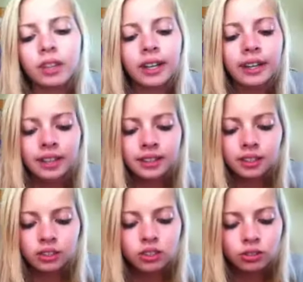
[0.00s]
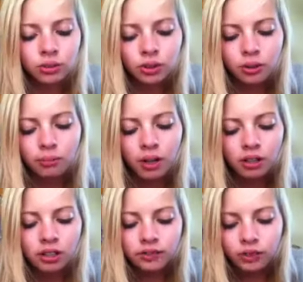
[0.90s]
I guess I'll show you her
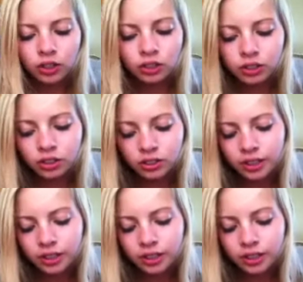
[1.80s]
box first.